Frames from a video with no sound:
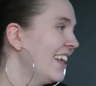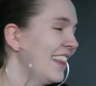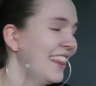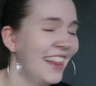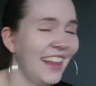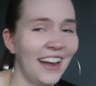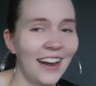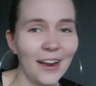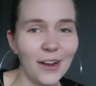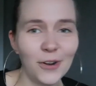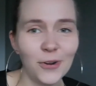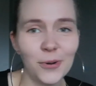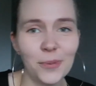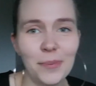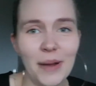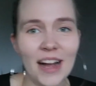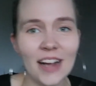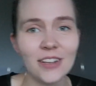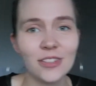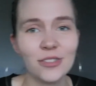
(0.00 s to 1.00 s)
then I go
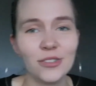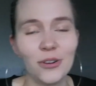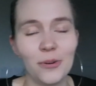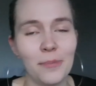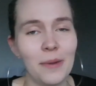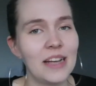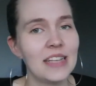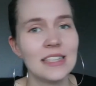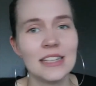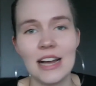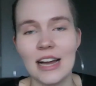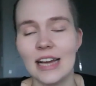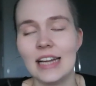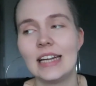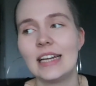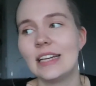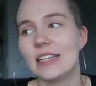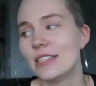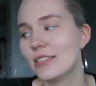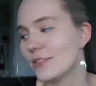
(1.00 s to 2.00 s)
back on my
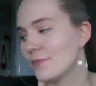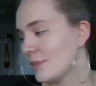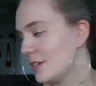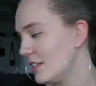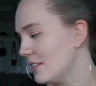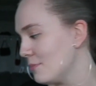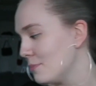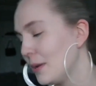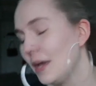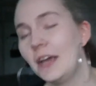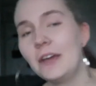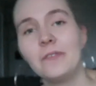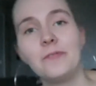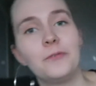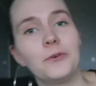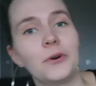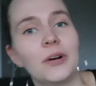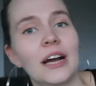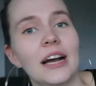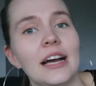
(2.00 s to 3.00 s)
side, and it's
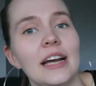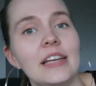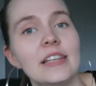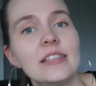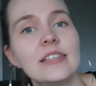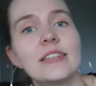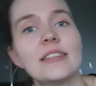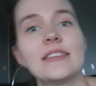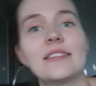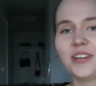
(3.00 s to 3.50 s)
painful, guys.